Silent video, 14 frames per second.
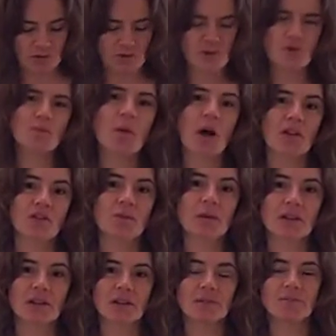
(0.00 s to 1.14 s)
there's a
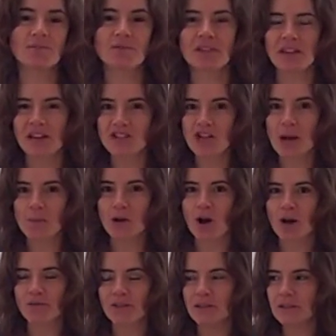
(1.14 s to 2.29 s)
possibility. A nice cup of
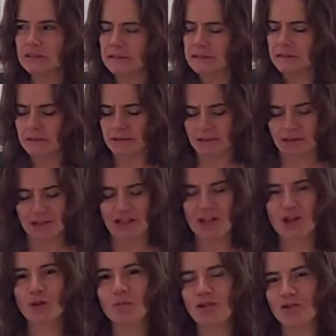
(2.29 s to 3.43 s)
coffee,
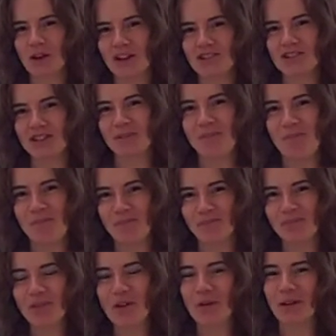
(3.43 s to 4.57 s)
it could be tragic.
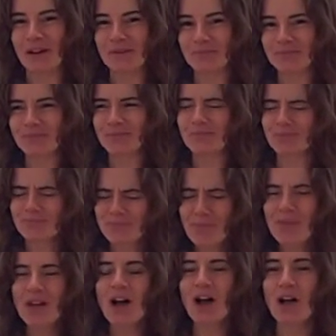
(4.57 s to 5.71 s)
Okay,
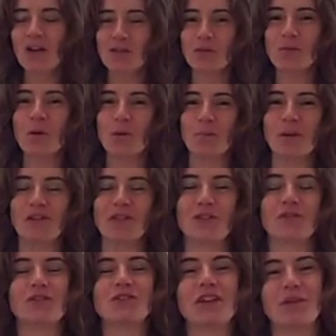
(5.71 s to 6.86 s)
I'll have some more
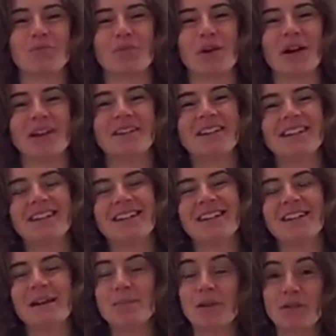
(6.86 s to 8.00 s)
bits for dead bread,
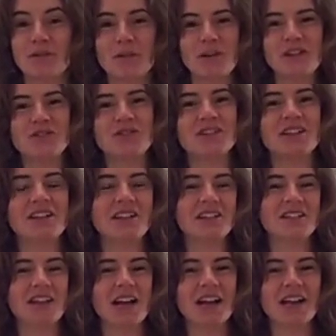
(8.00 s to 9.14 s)
but if you're interested in
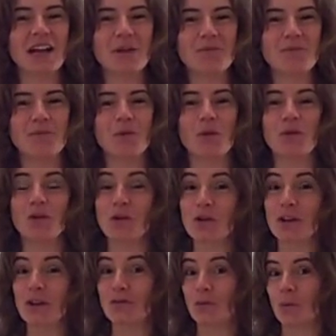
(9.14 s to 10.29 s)
signing up for the
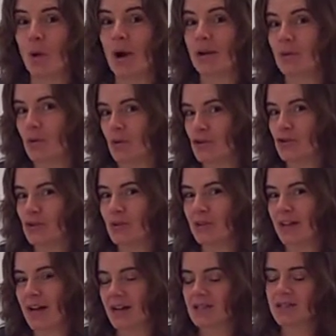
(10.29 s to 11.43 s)
Cooking for One or Two
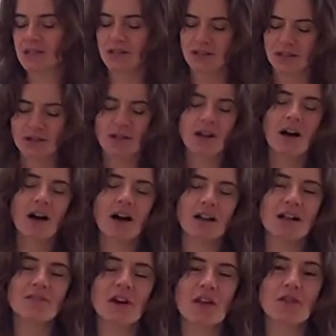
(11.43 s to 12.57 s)
class, I'll
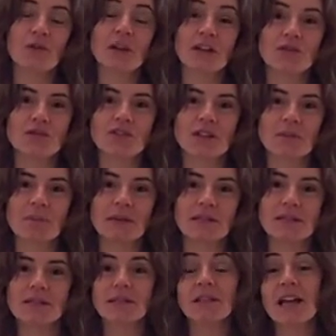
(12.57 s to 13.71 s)
have other interesting
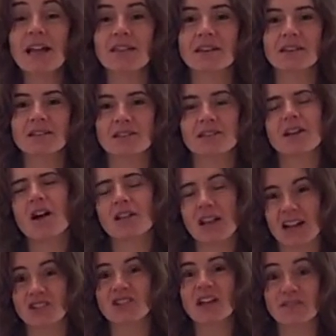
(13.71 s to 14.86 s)
bits like this. I'll
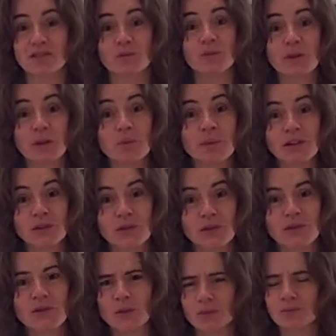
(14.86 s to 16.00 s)
actually have some real meals
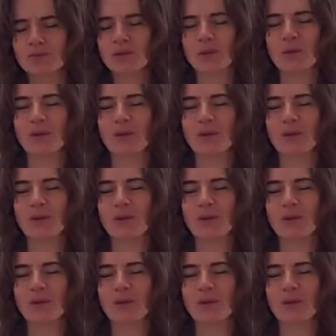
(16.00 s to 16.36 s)
too, don't